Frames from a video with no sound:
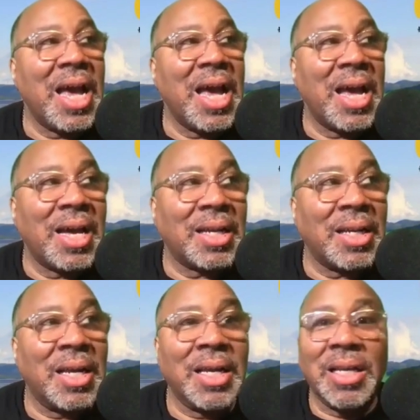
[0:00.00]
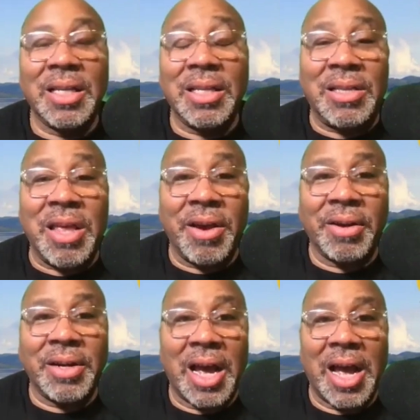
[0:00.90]
and
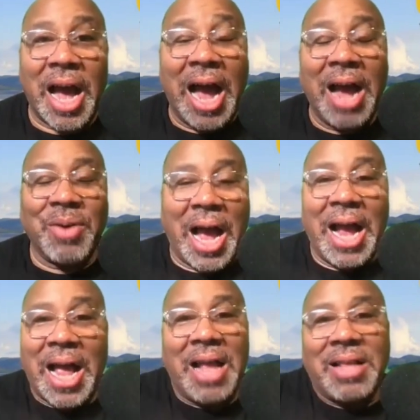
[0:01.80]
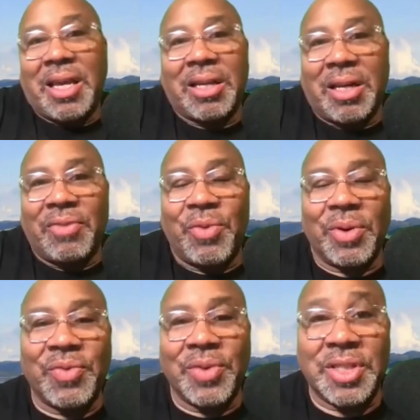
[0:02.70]
they're not i i, I think uh,
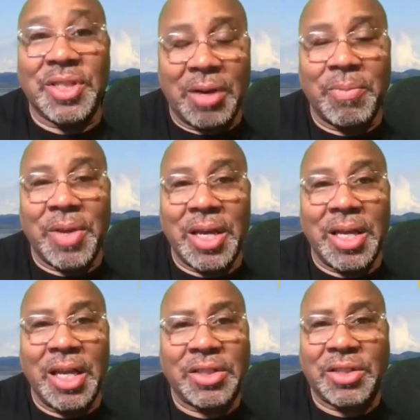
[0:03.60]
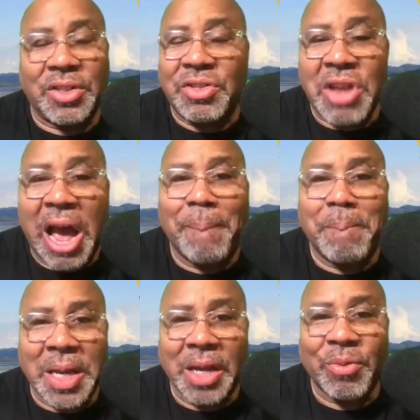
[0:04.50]
for for some it's just
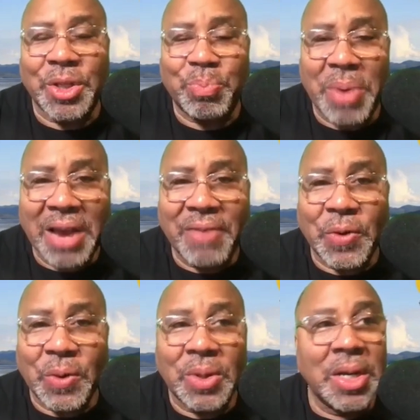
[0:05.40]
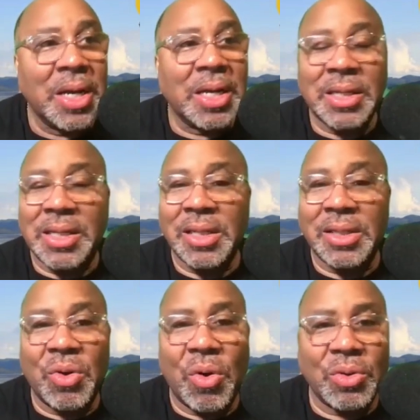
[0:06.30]
not being respectful
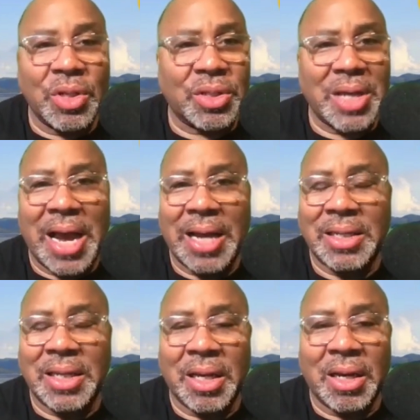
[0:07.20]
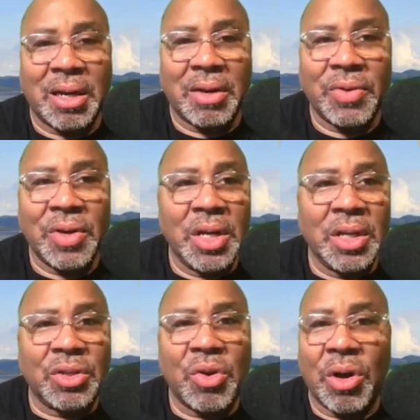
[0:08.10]
this this idea of
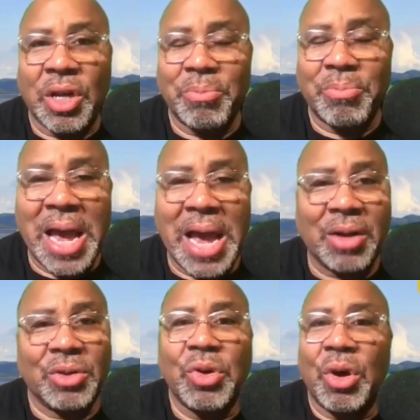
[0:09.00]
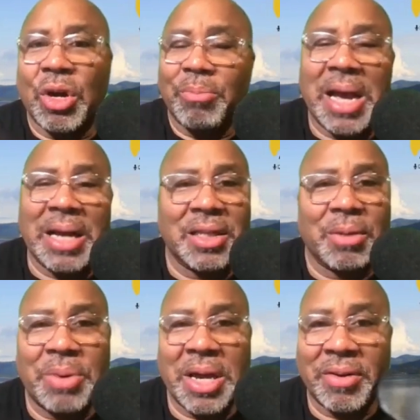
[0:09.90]
talking back or talking back to
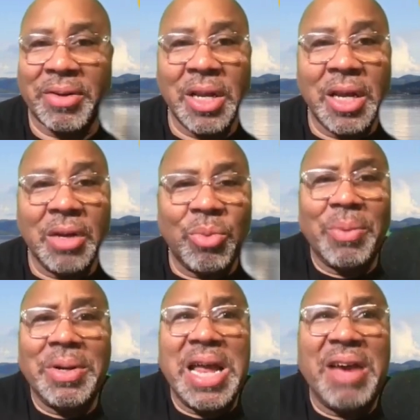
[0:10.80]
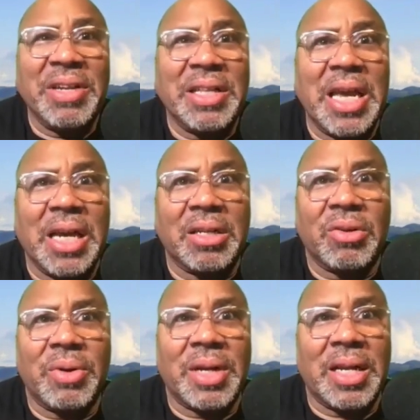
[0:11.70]
your parents we would never think of
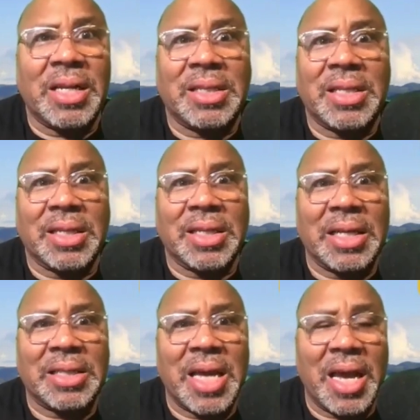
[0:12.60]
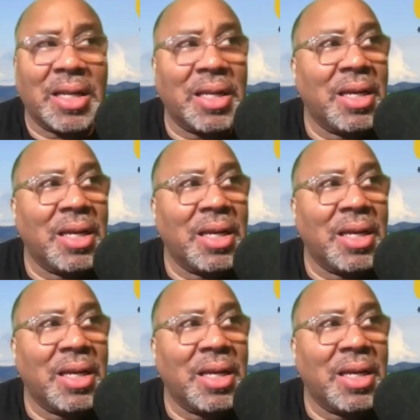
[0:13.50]
doing anything like that